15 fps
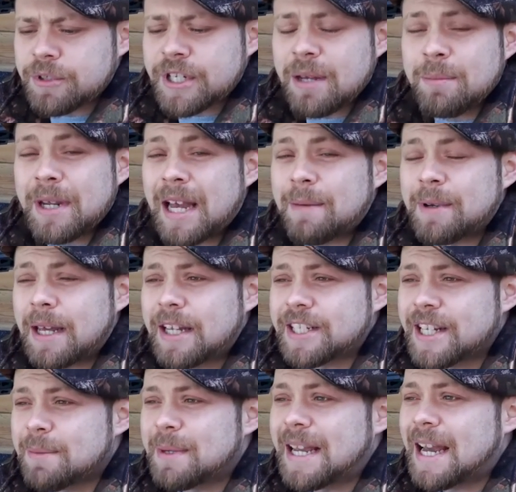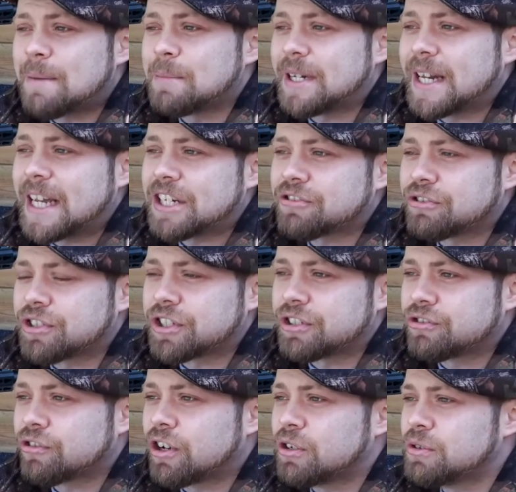Semi-ambidextrous
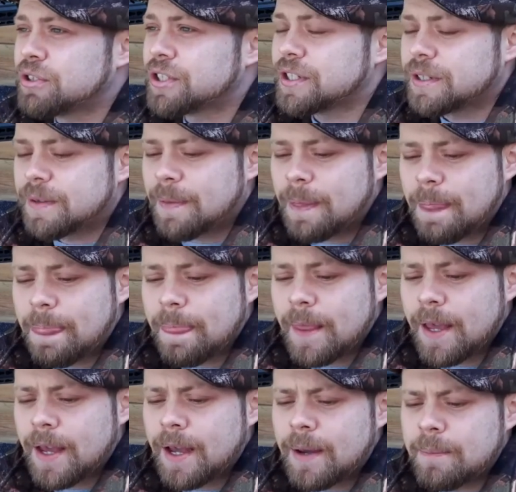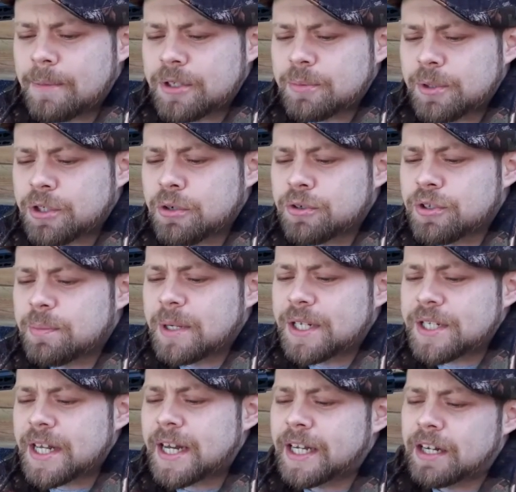controls. It's produced to be
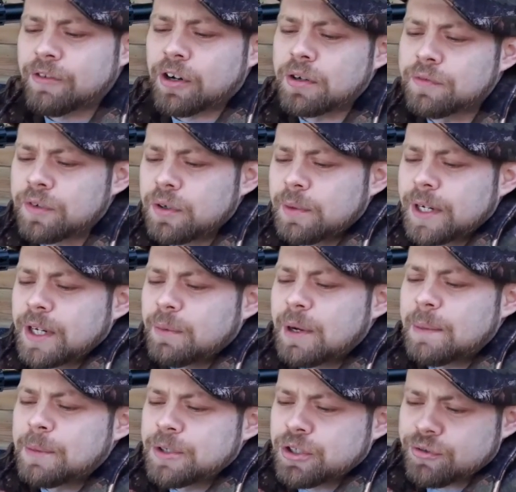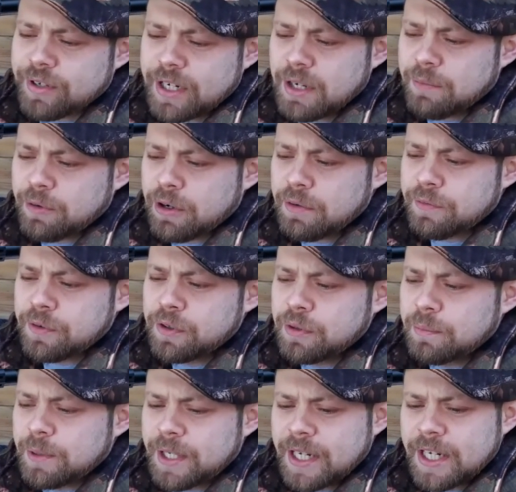a target rifle and a weapons training
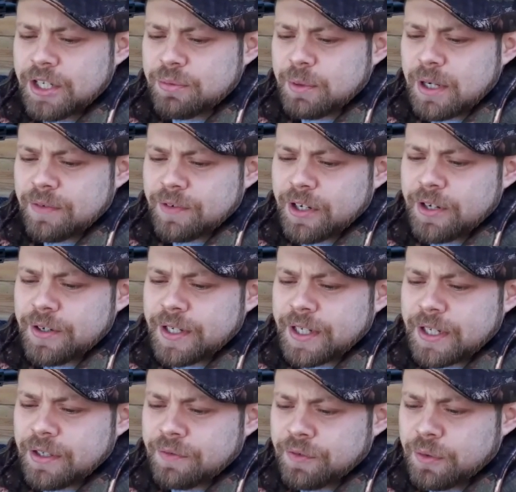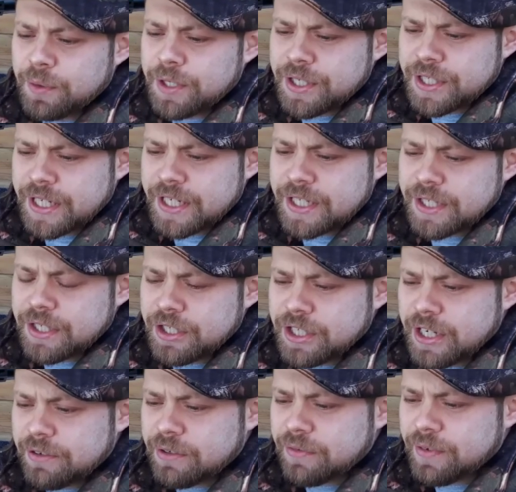rifle, but it is worth noting that the forward assist,
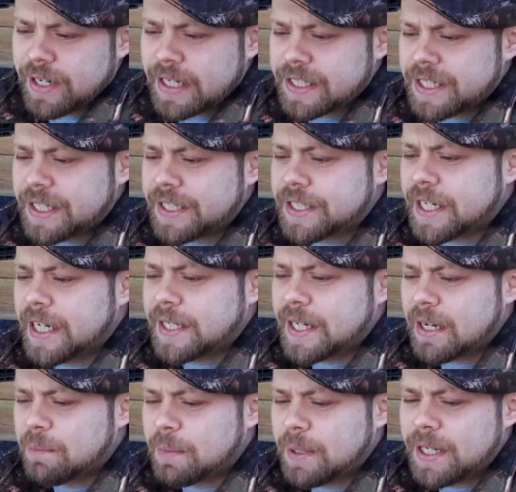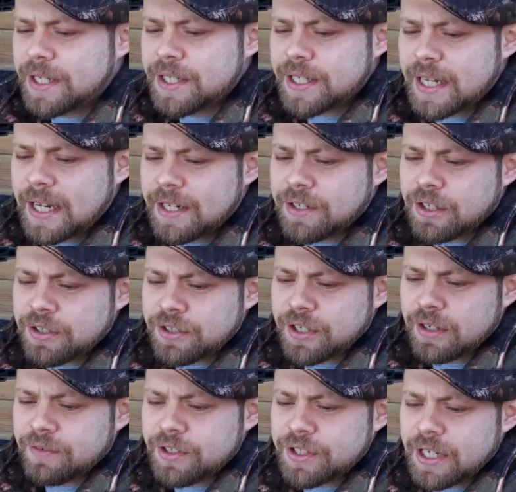shell deflector, takedown pins and dust
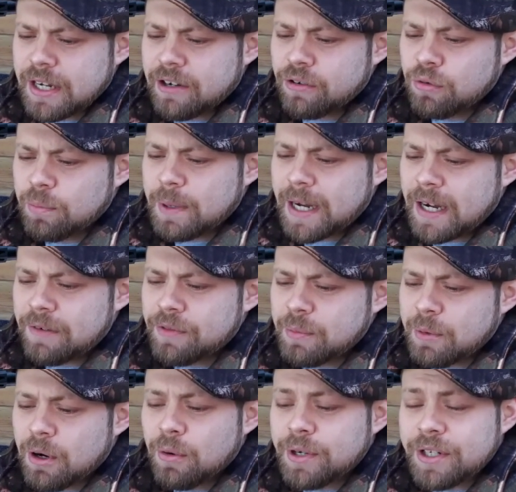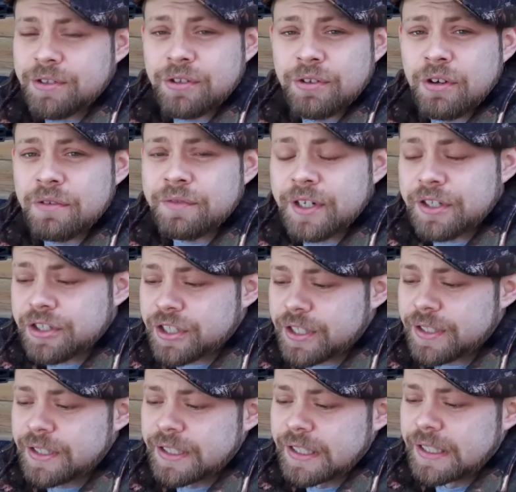covers are all part of the mould and do not
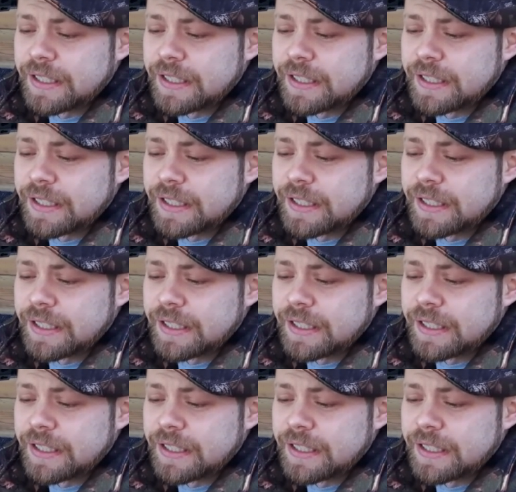function,